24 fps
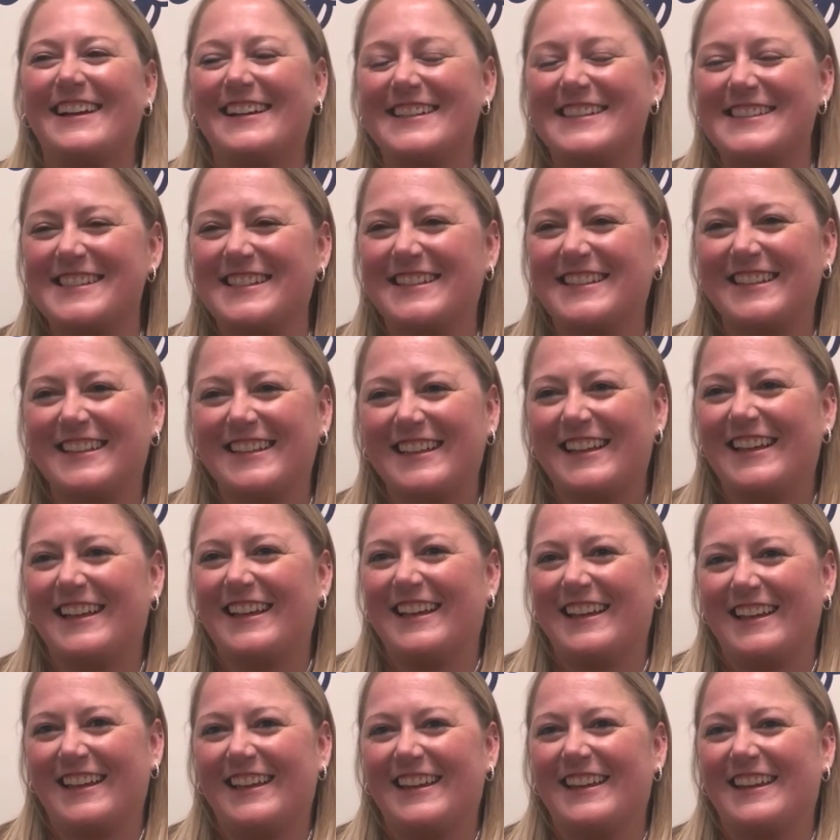I say,
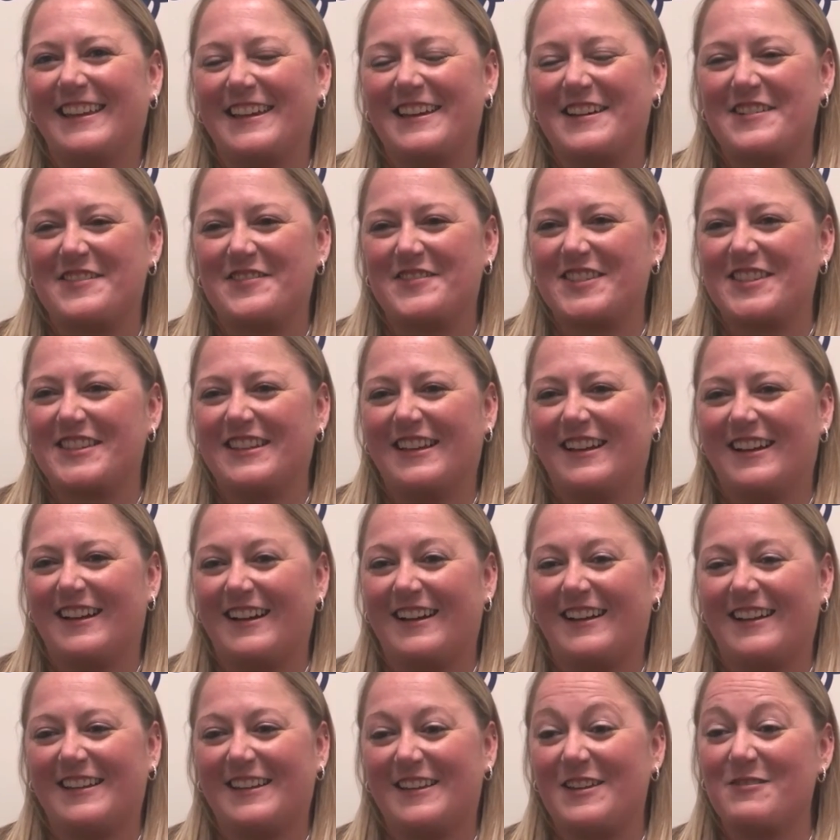uh,
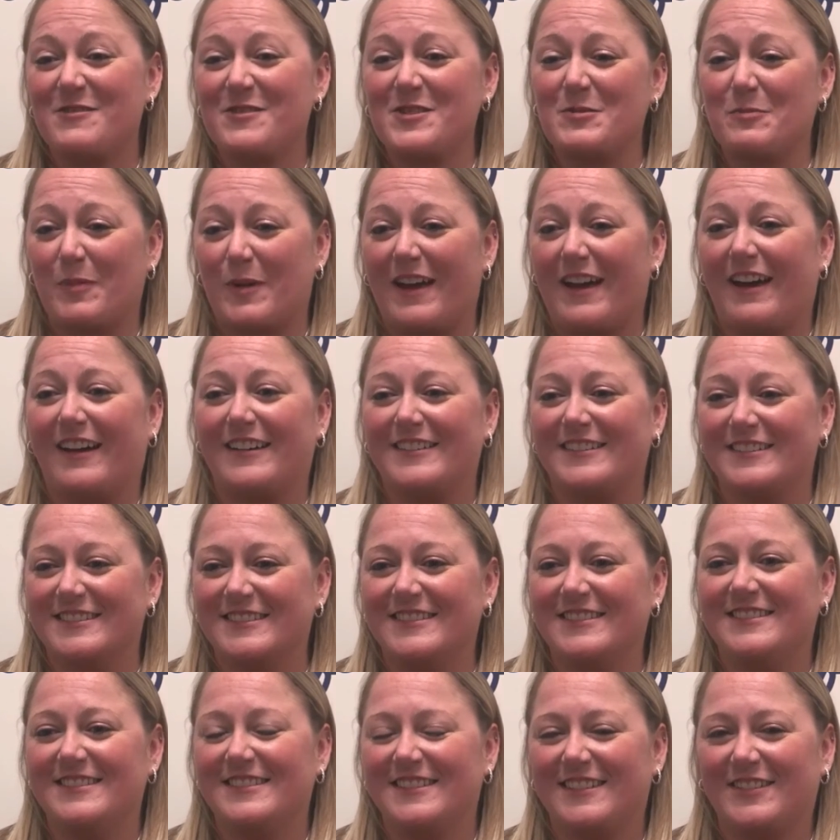it was bad.
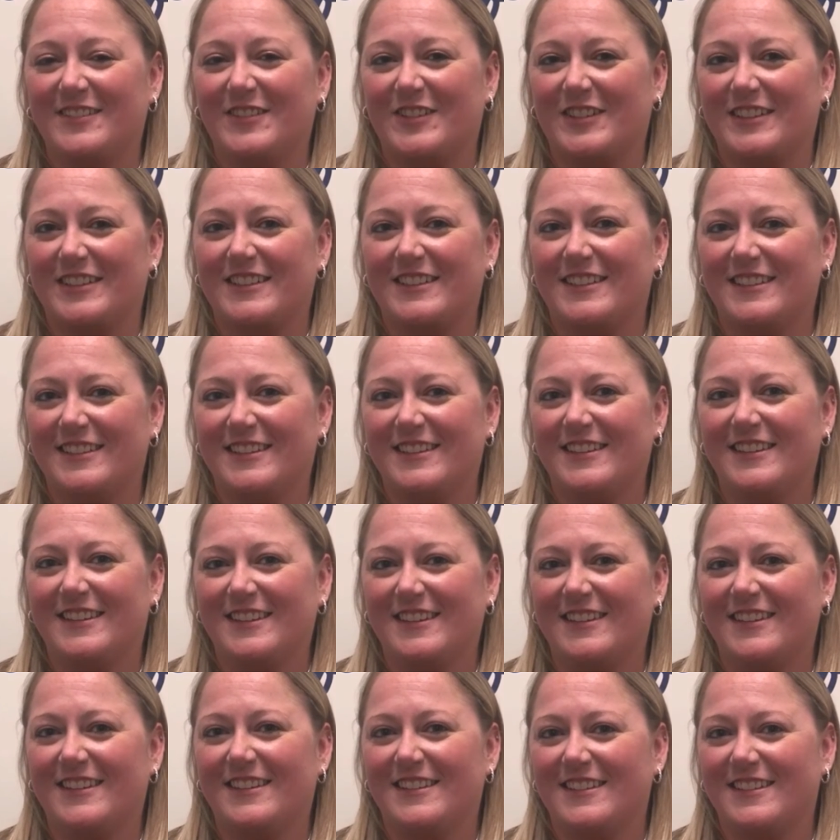
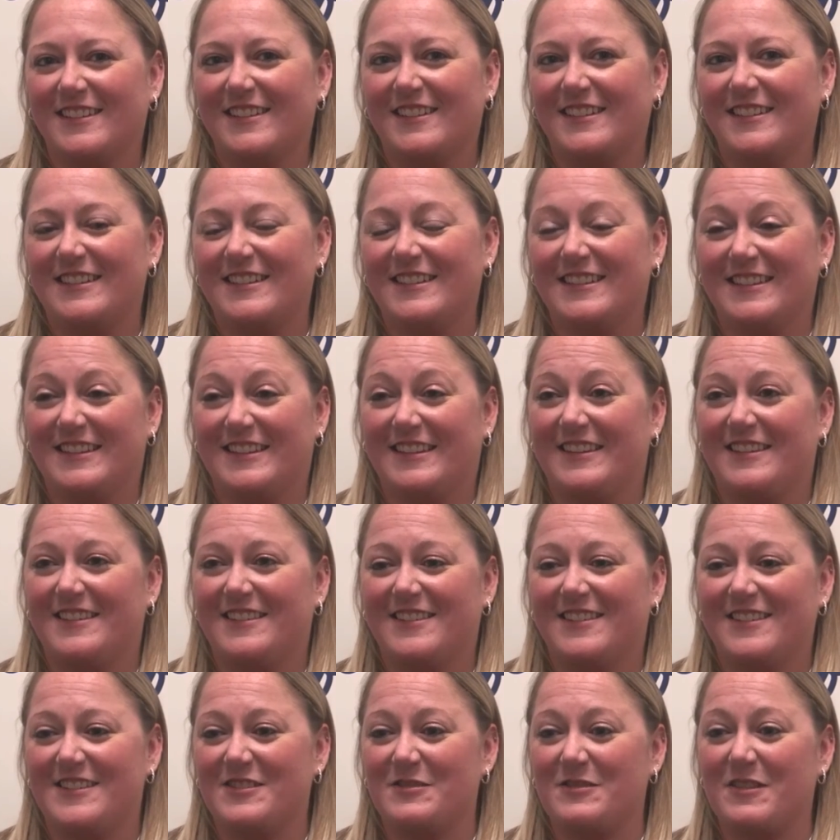Like,
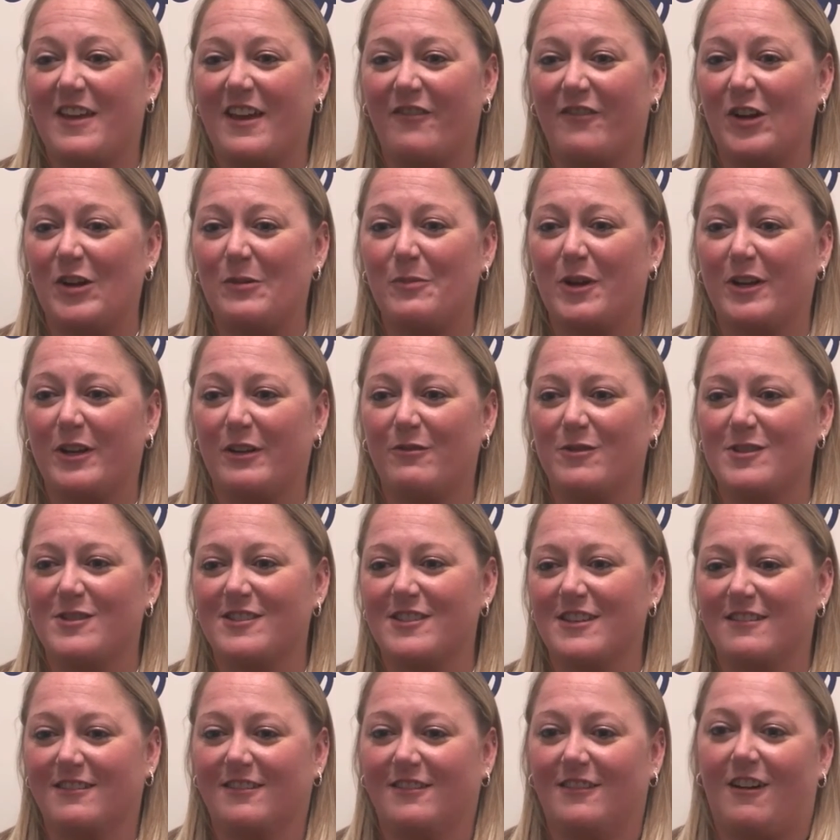like, everybody
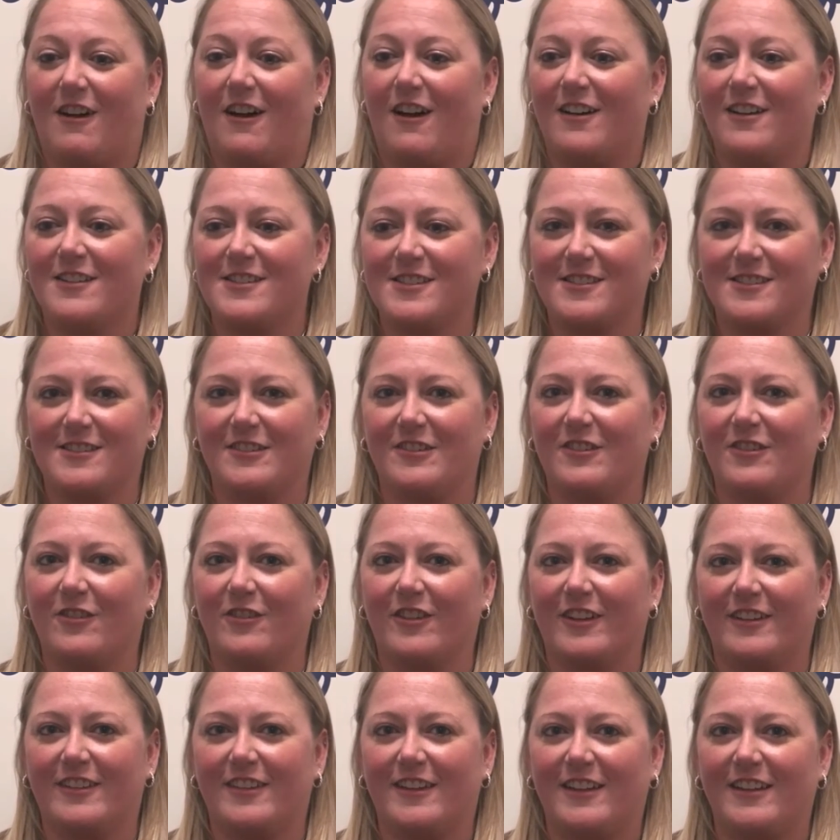was lost. You know,
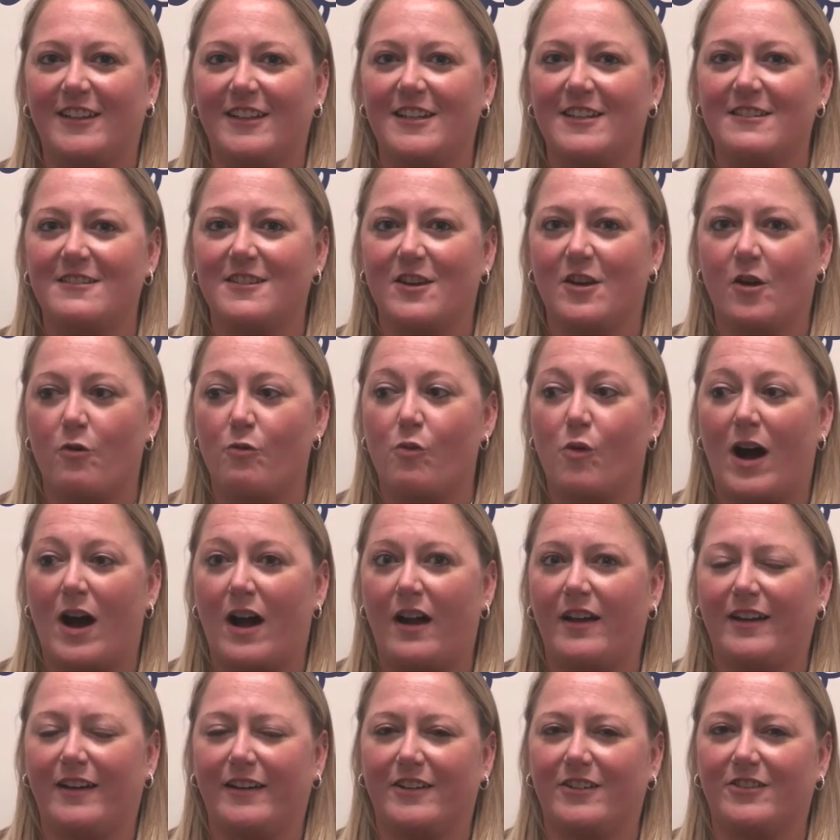like they didn't know
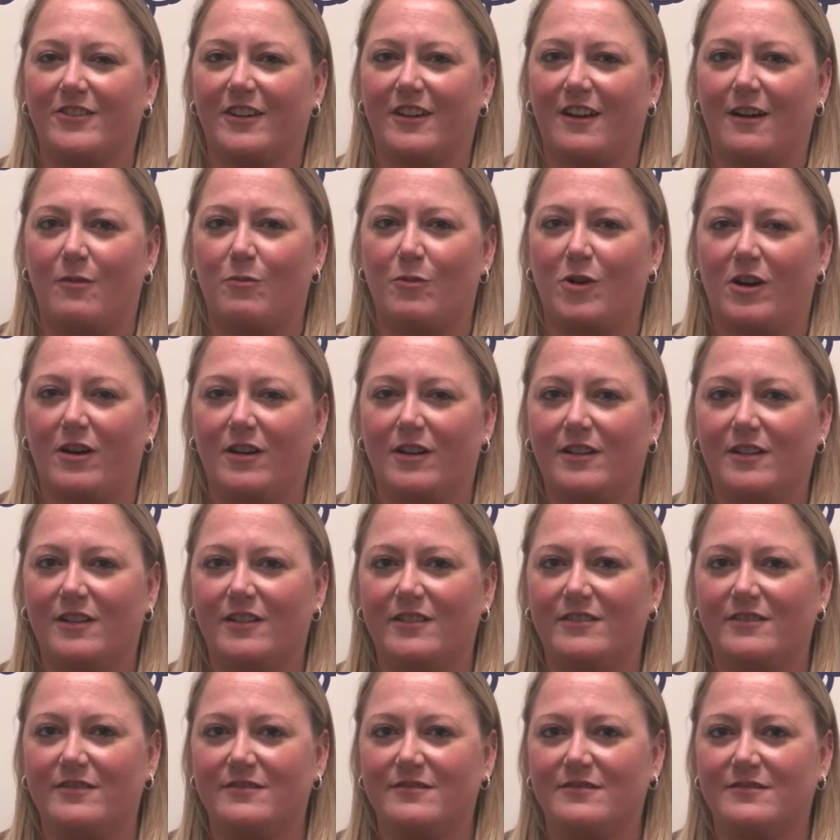why I could not walk.
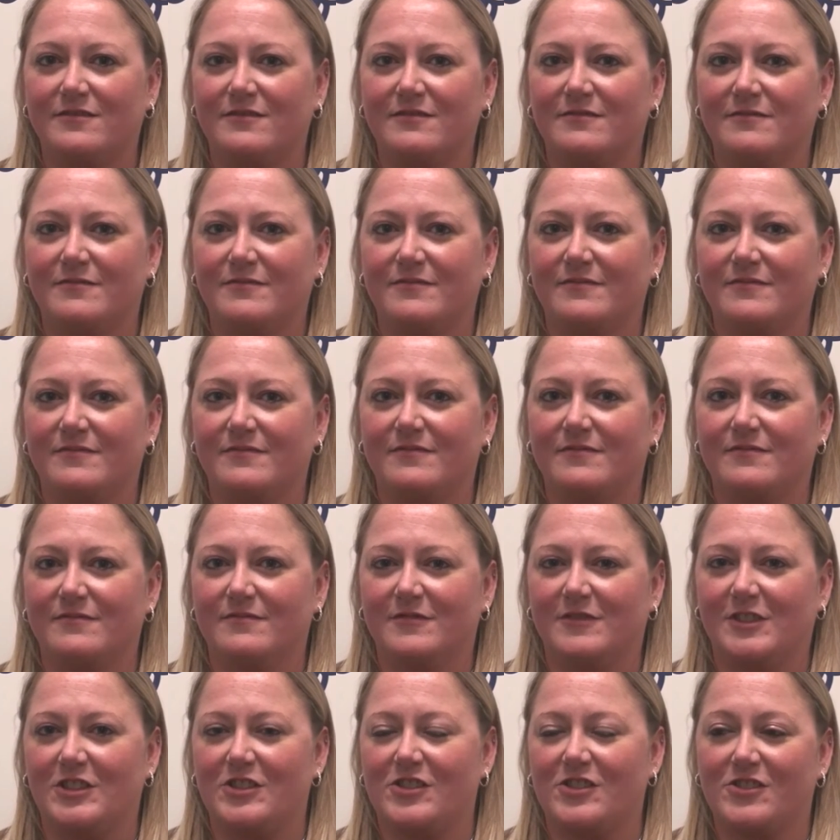
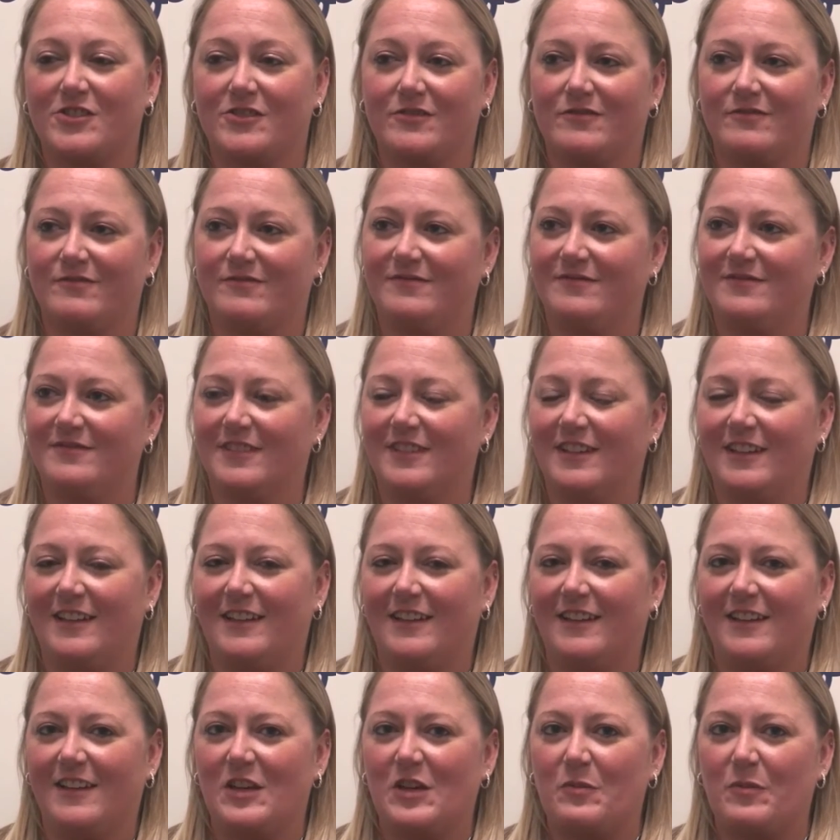Which,
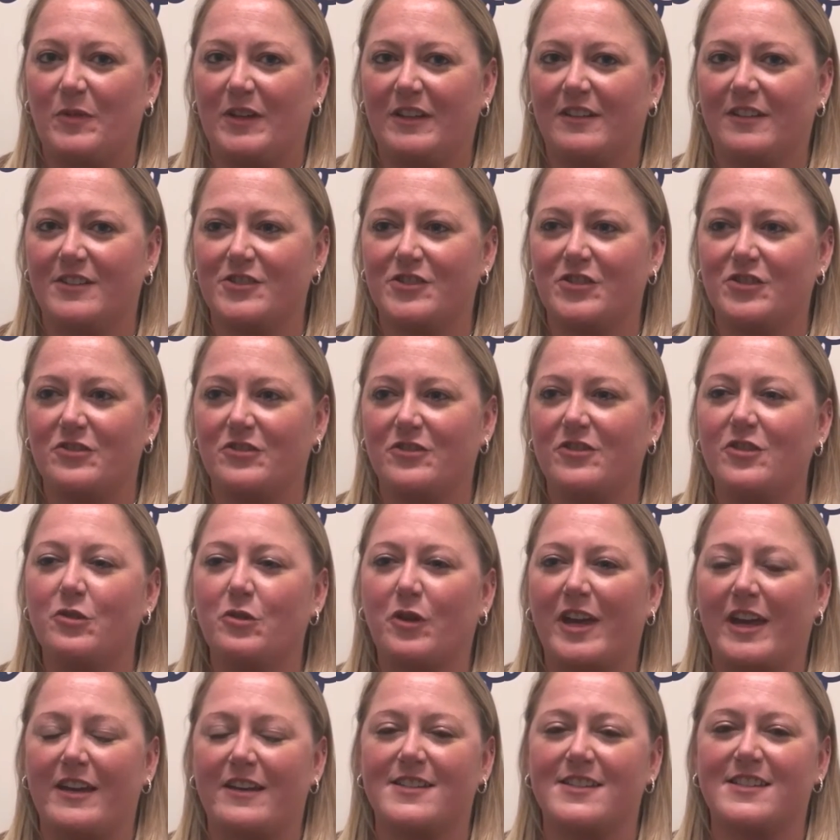I mean, because you you
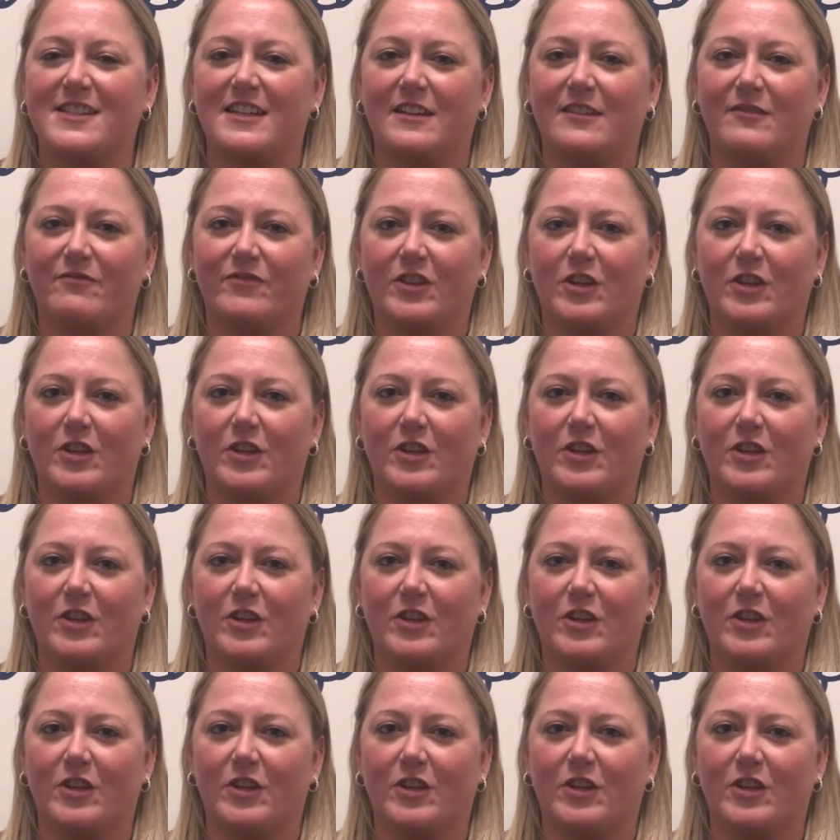can't see